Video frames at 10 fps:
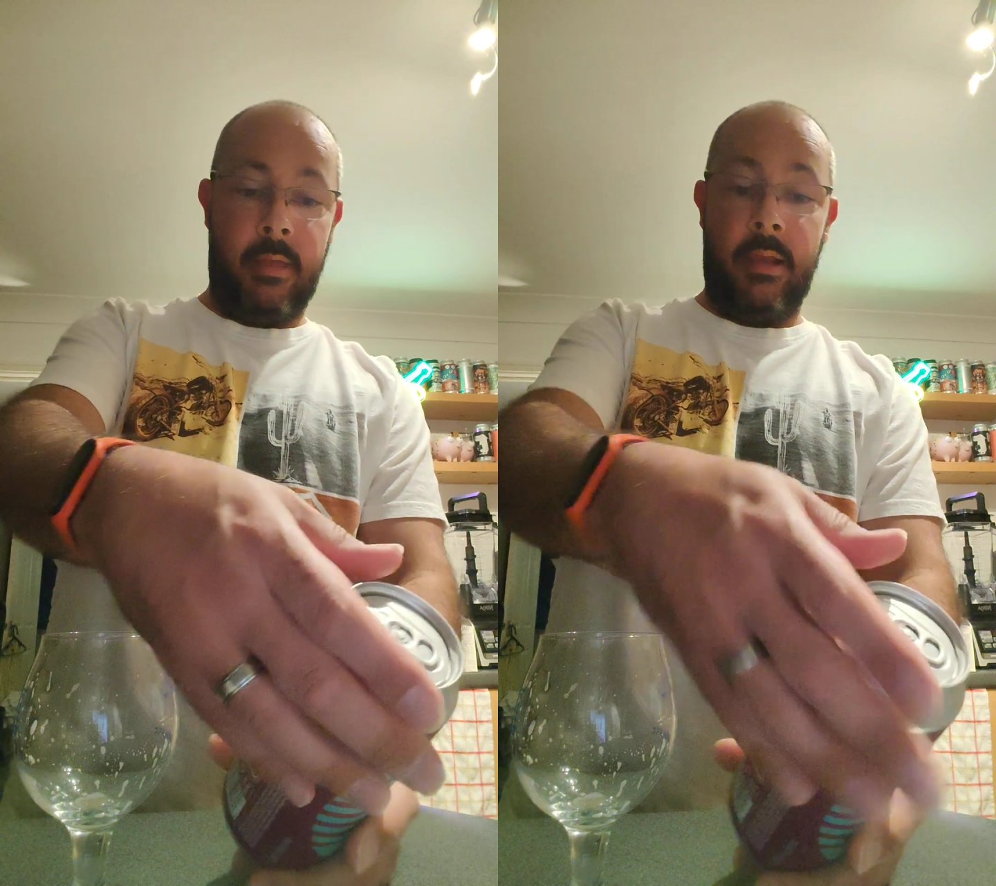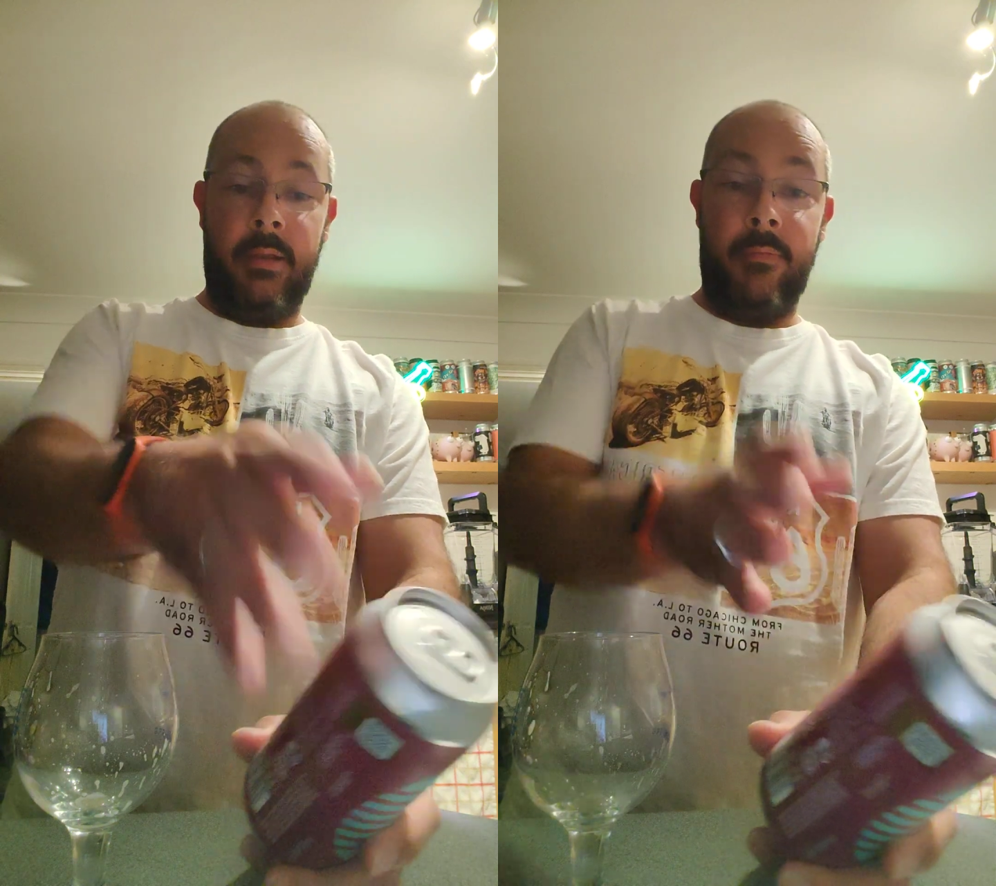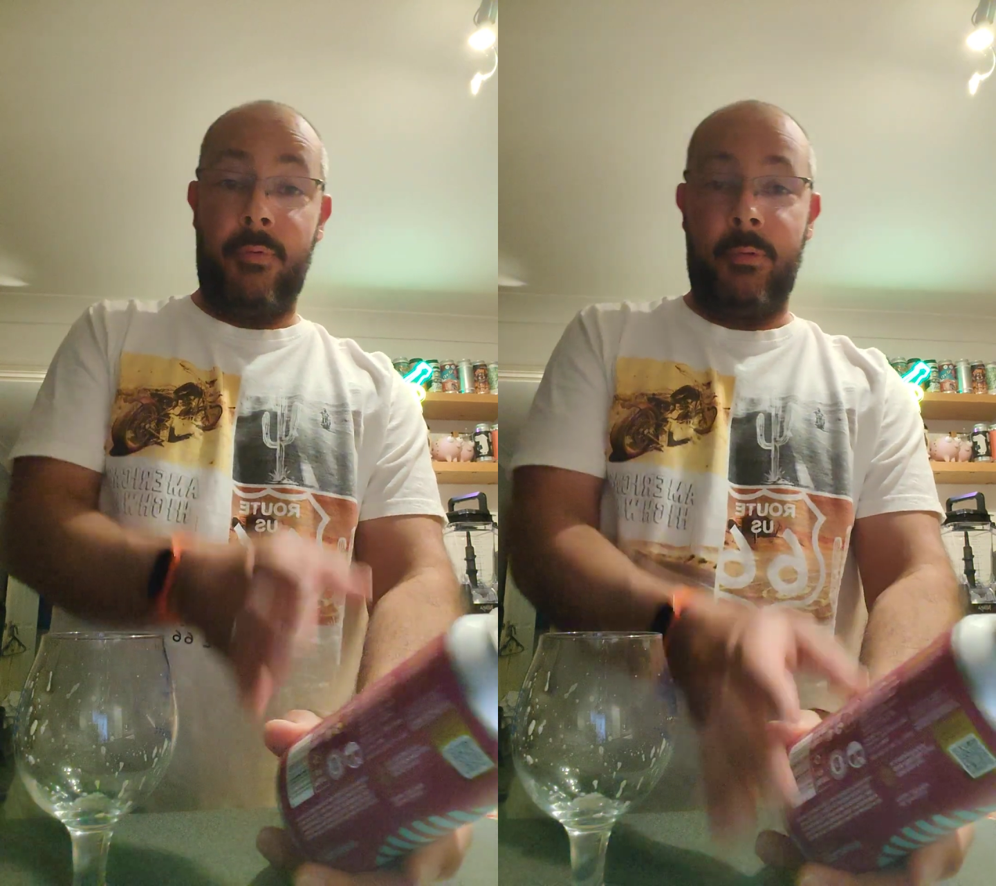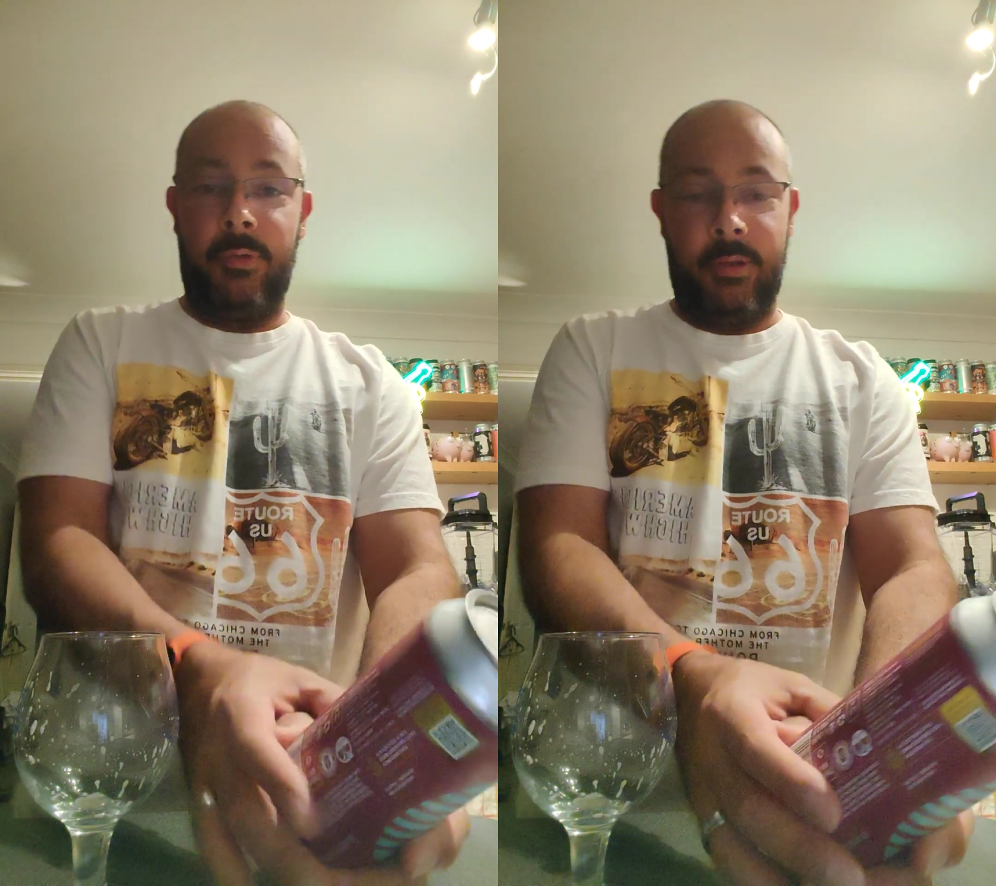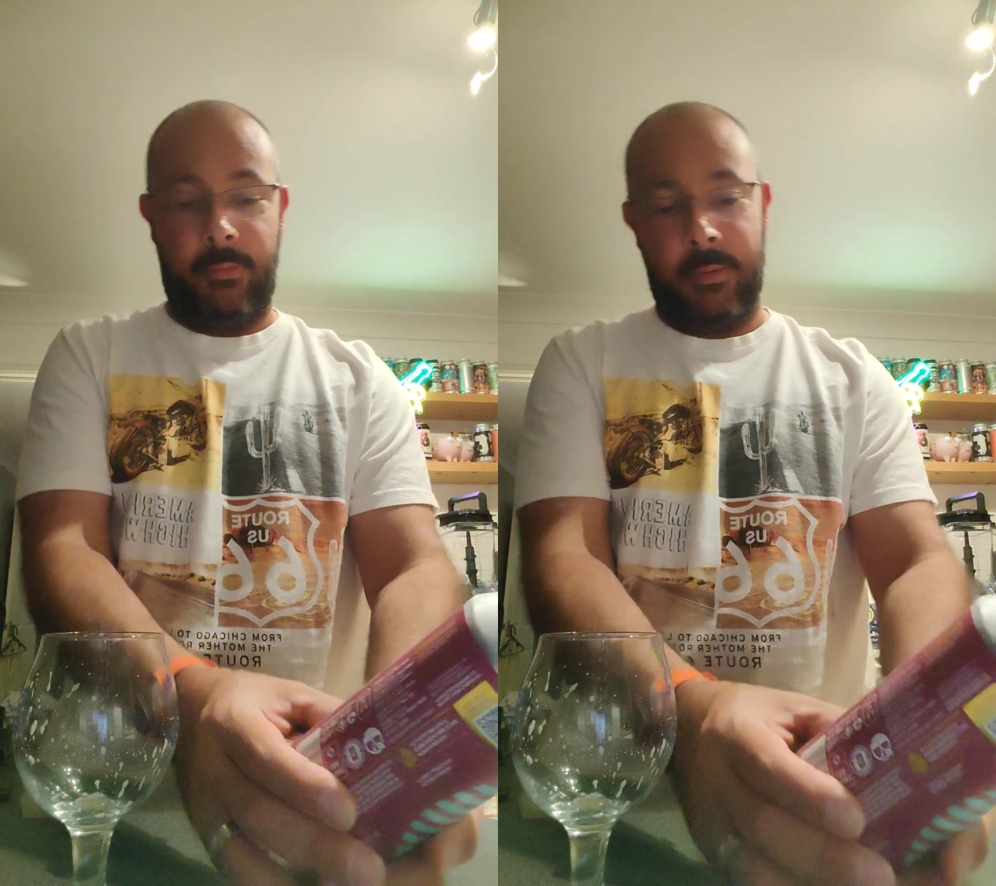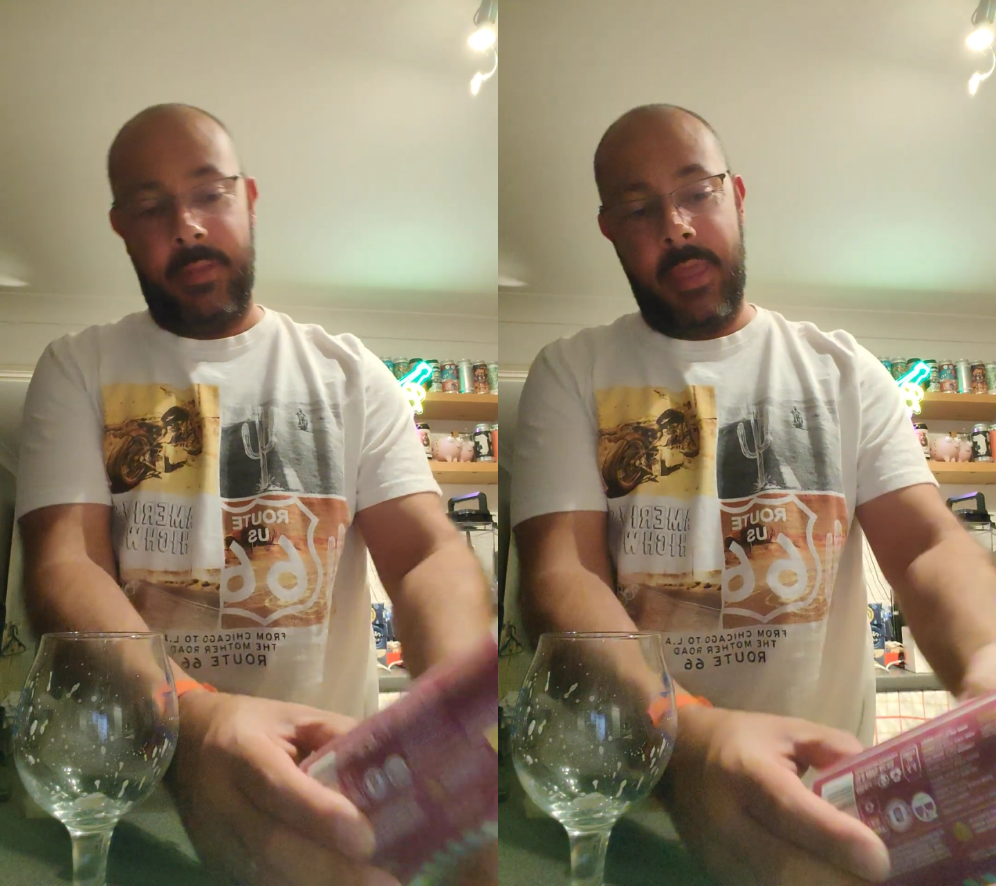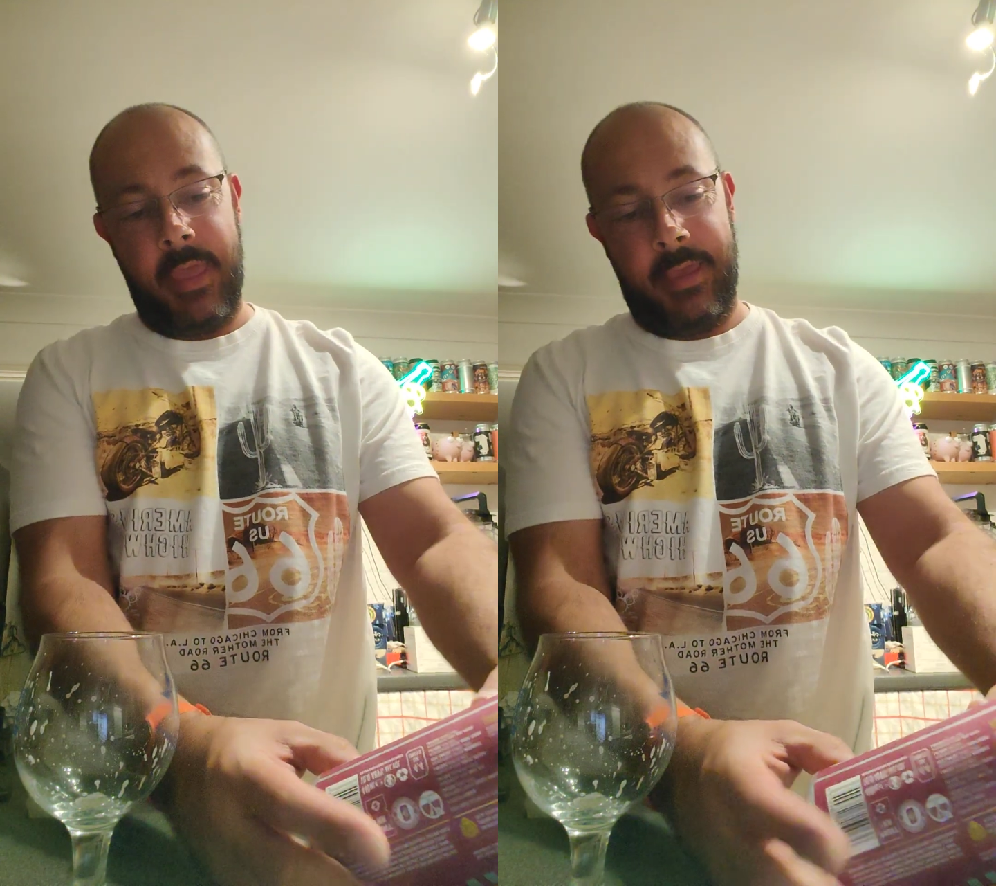Looking forward to this one.